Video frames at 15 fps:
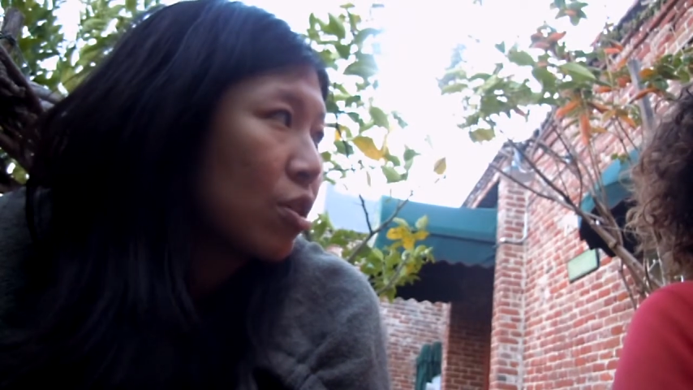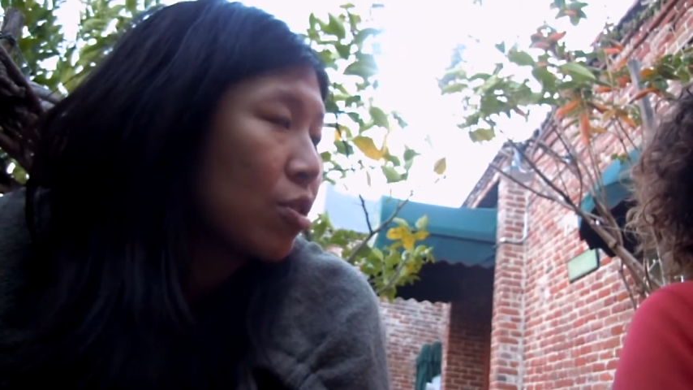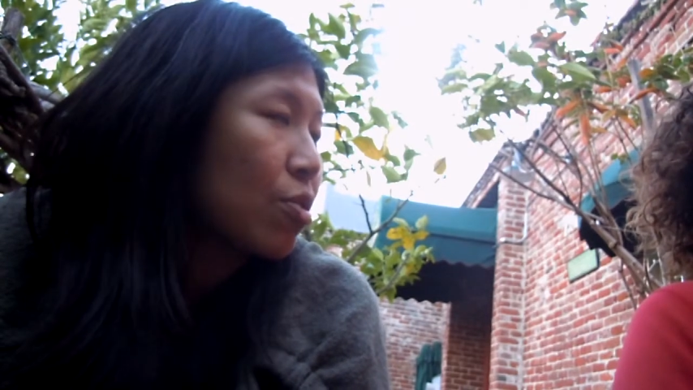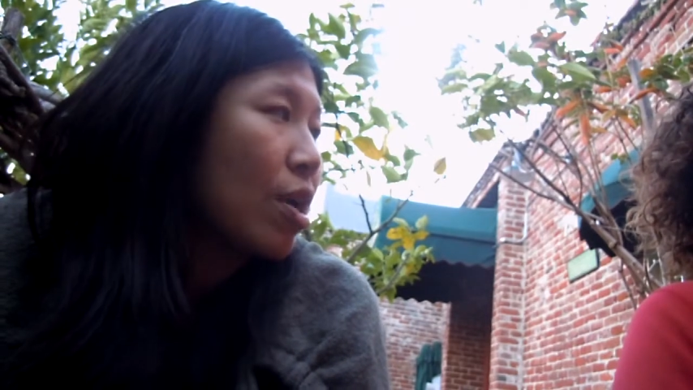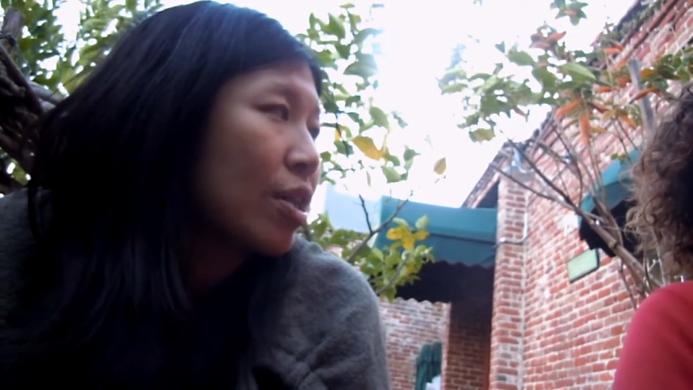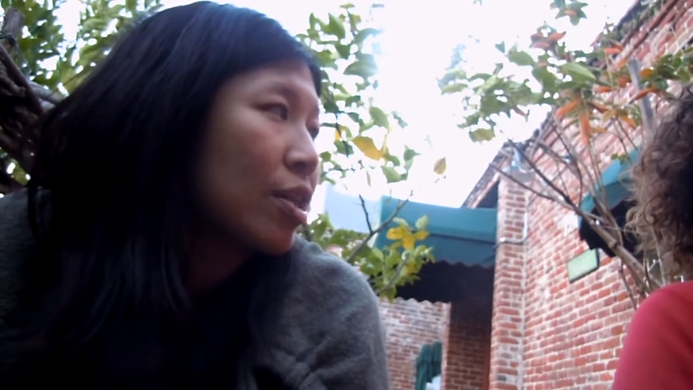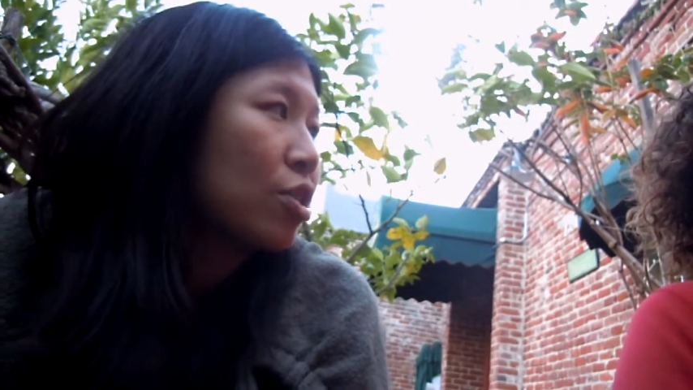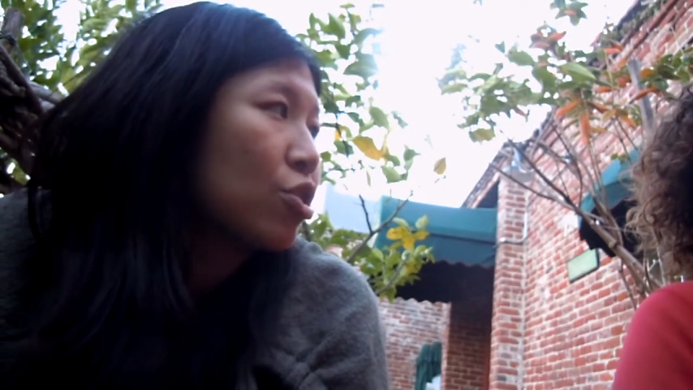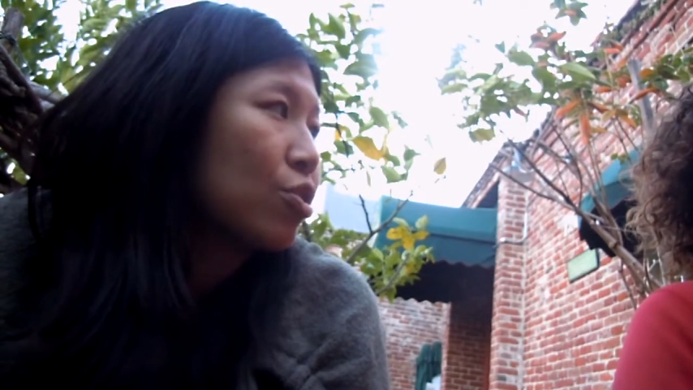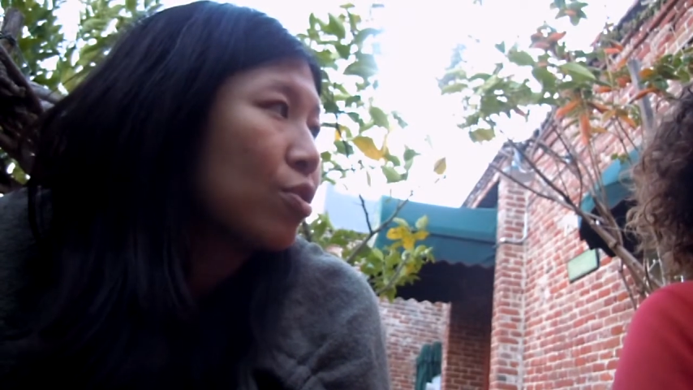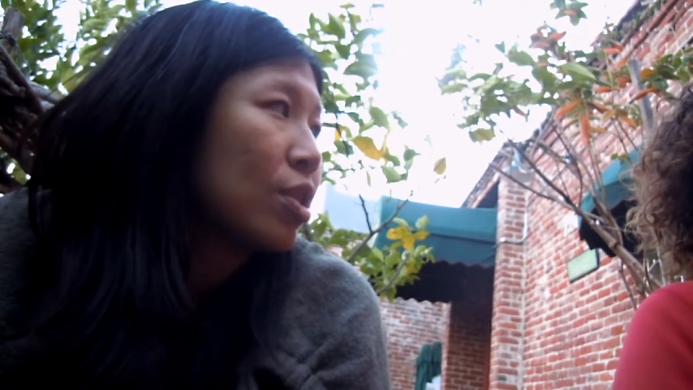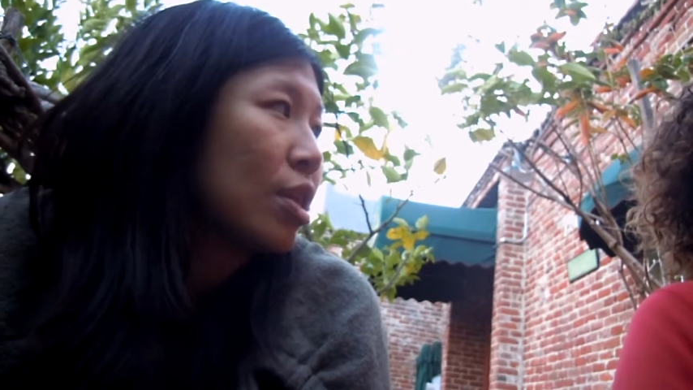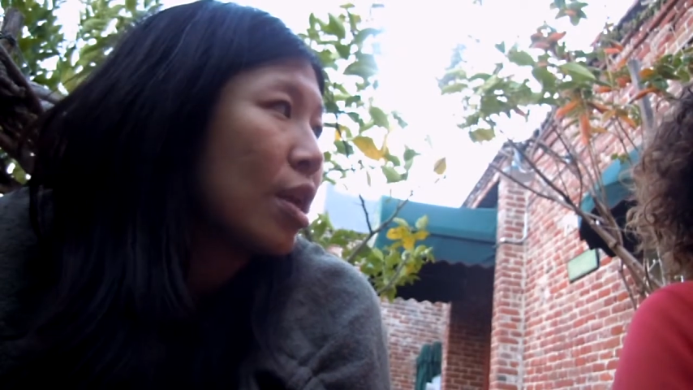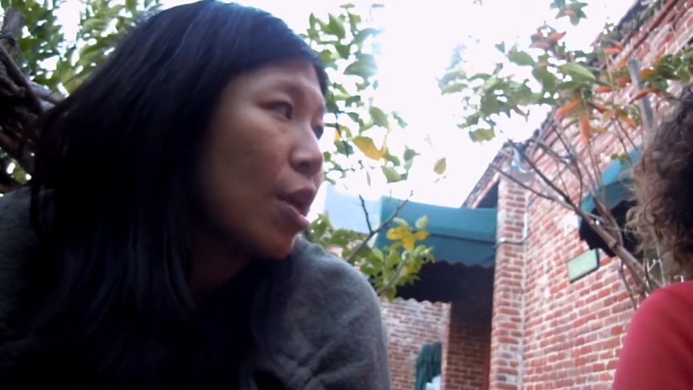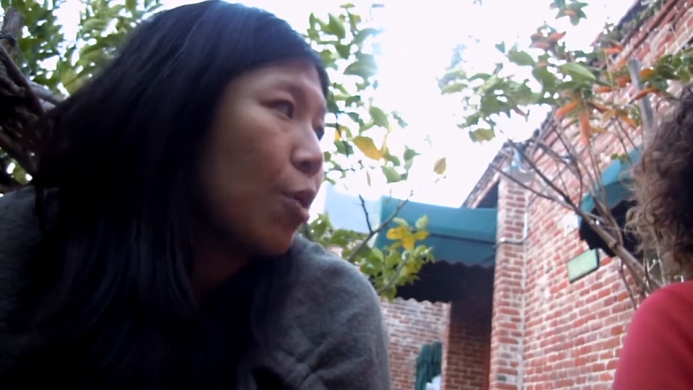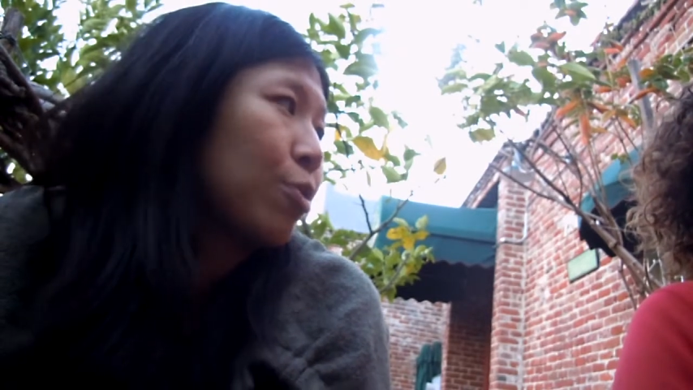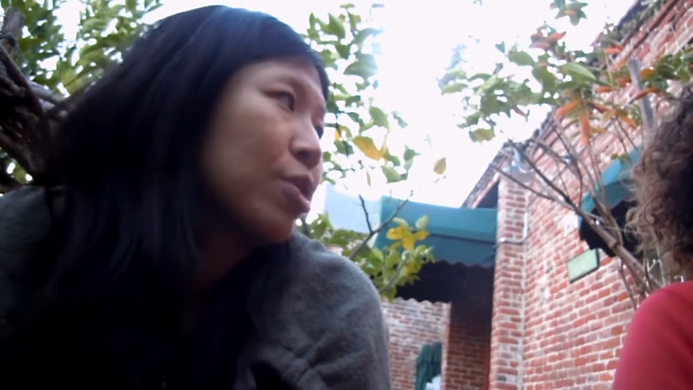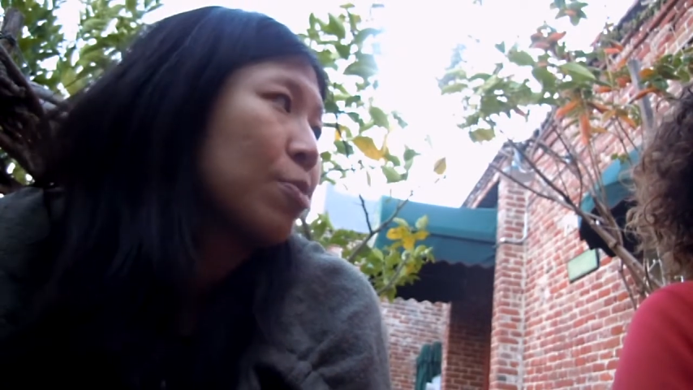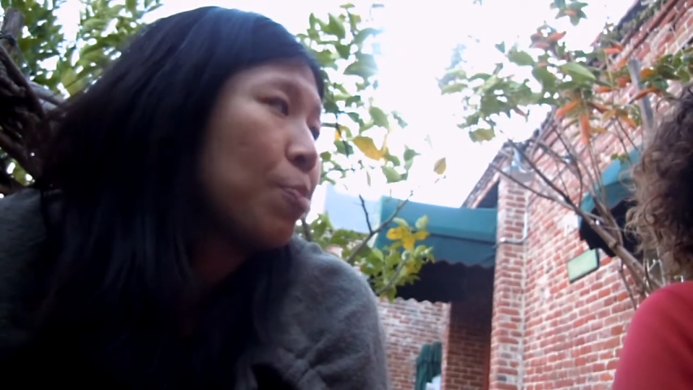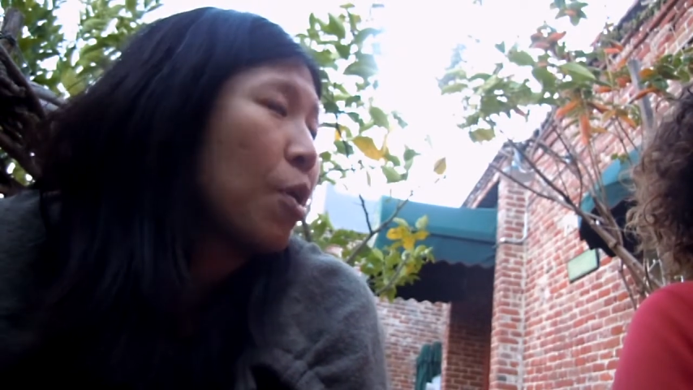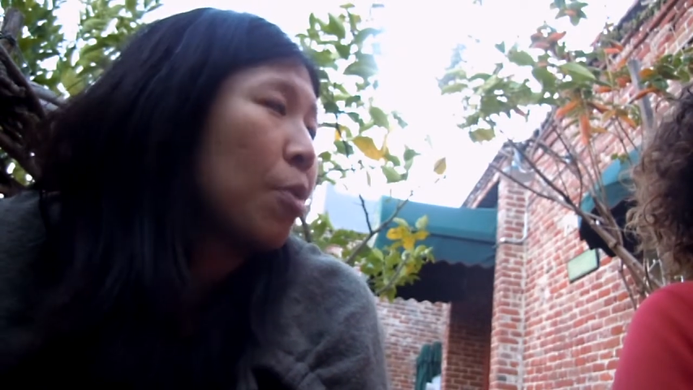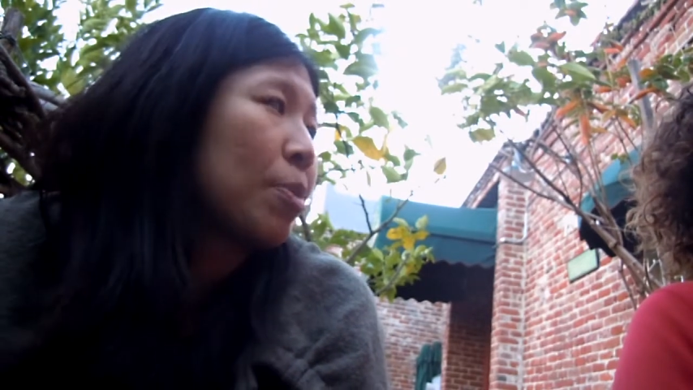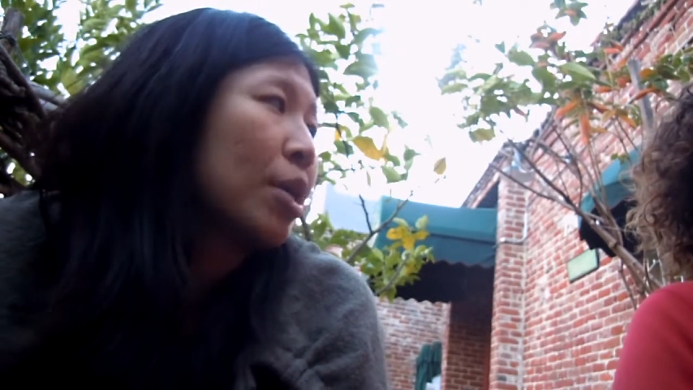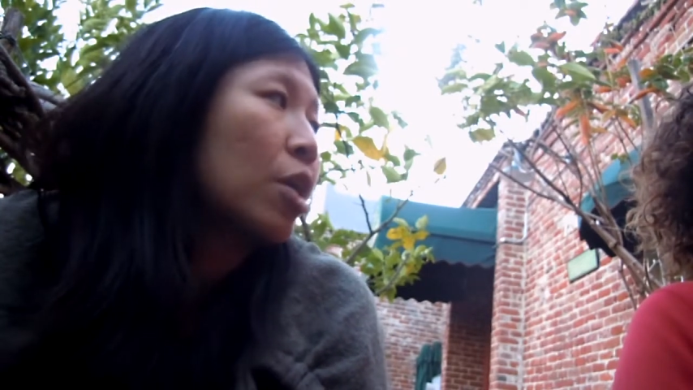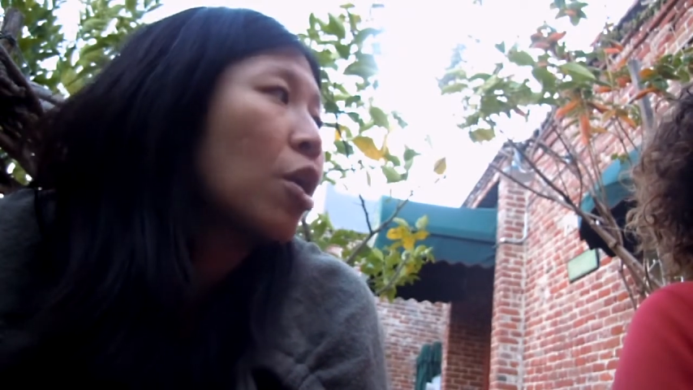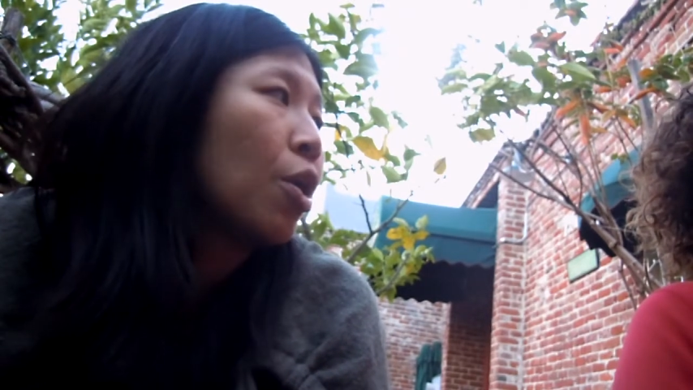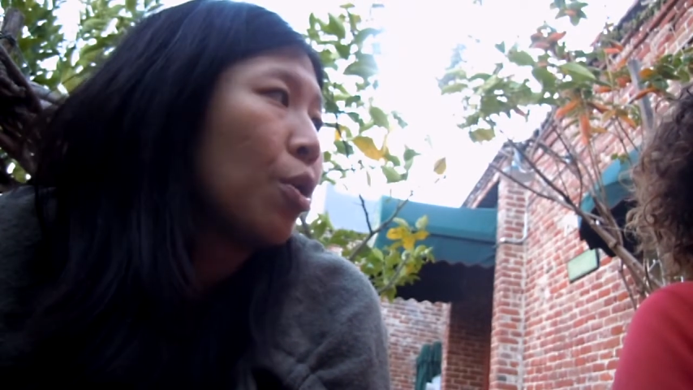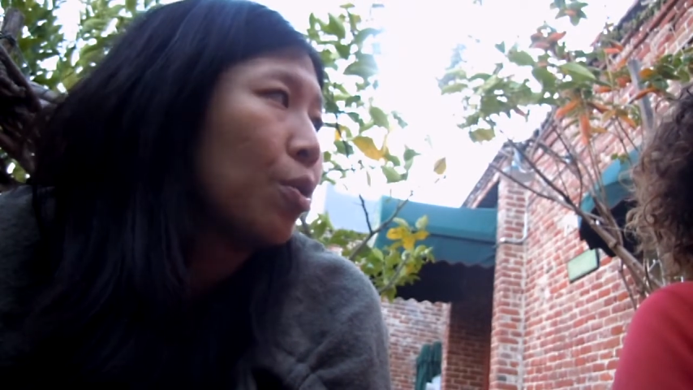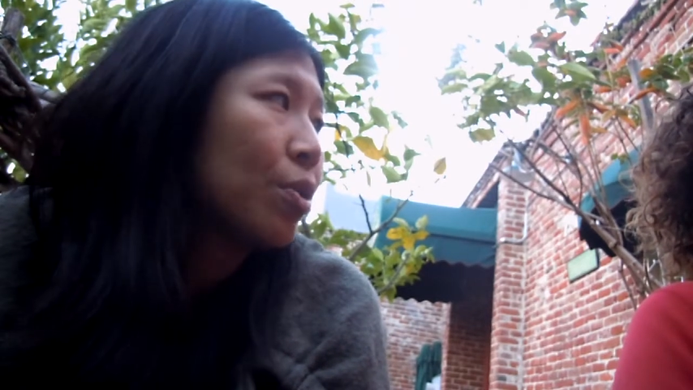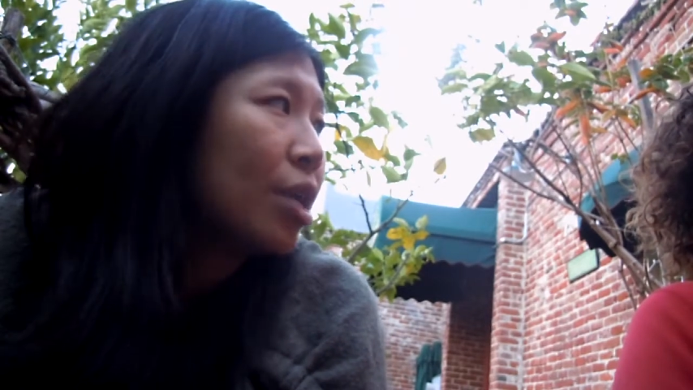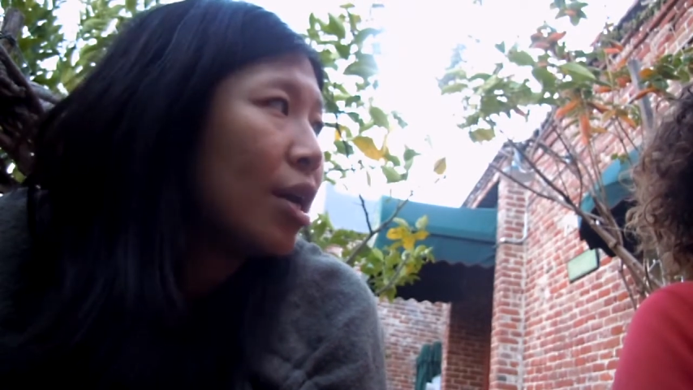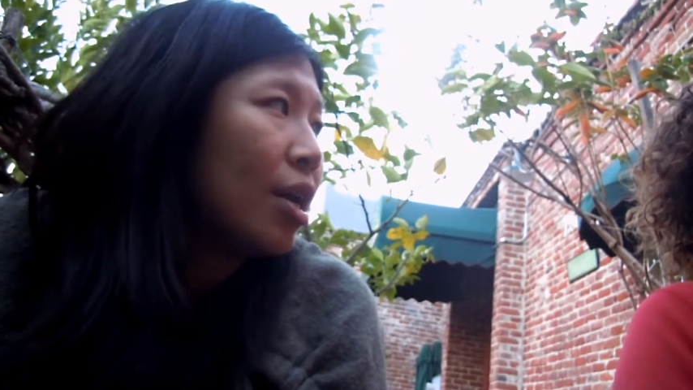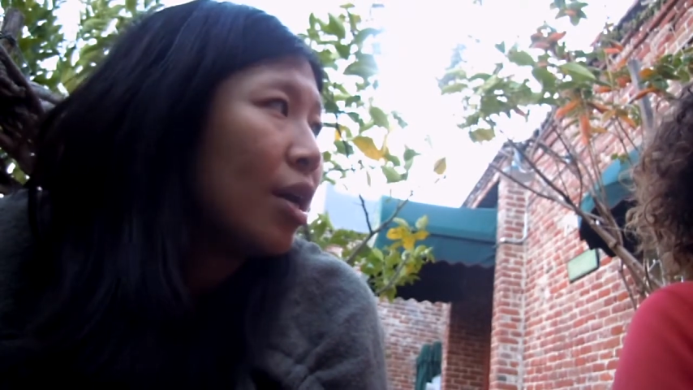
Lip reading: according to the Health Department code,